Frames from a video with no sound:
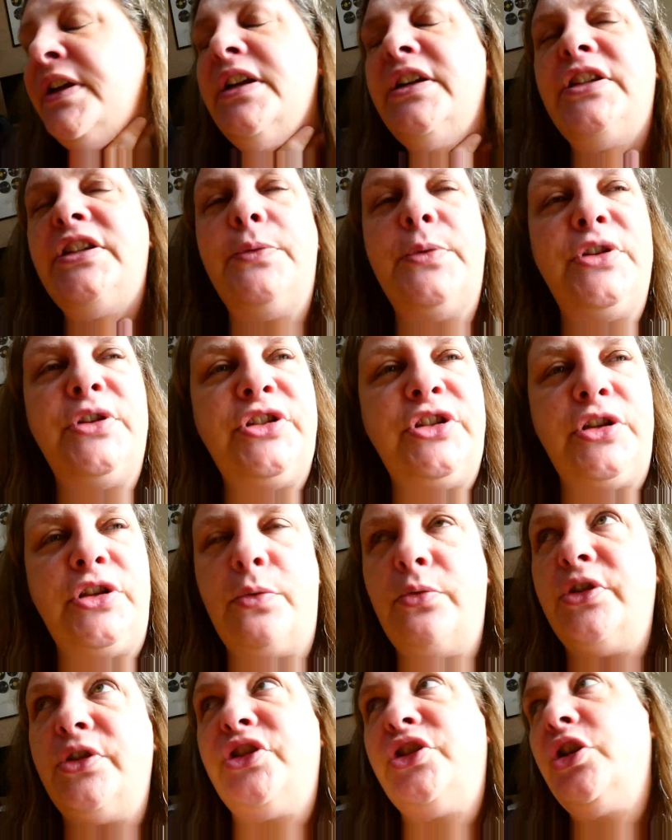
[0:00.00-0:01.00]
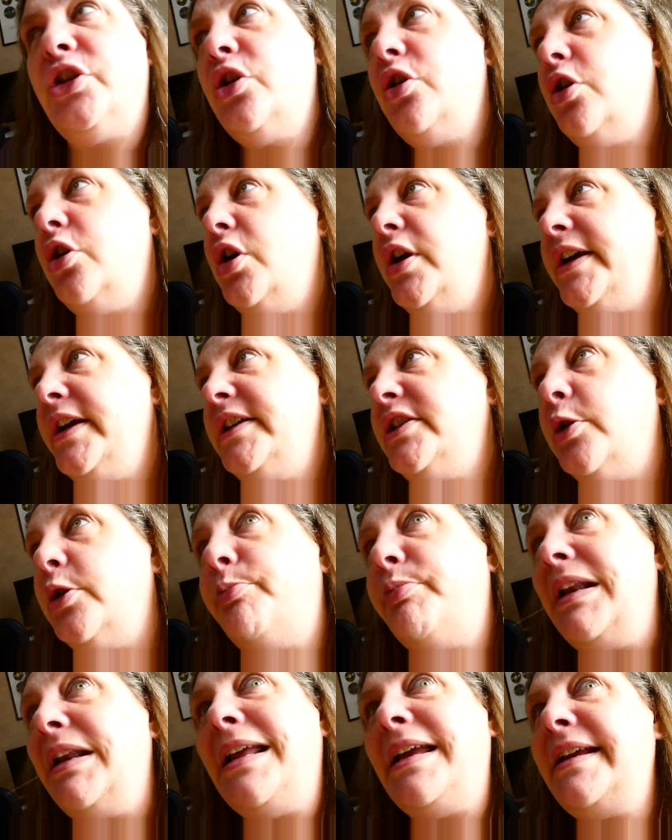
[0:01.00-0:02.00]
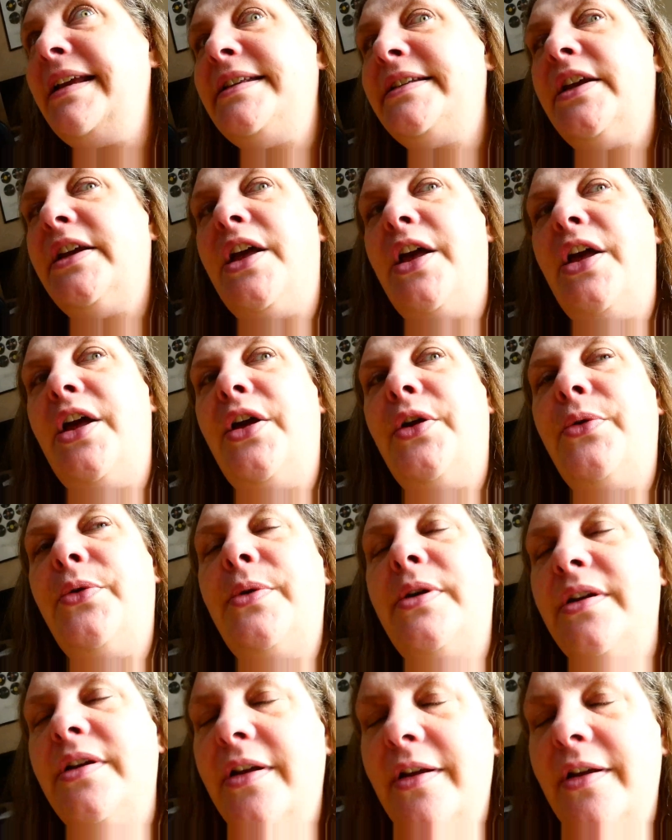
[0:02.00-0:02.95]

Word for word: She wants to show her toys, her Play-Doh.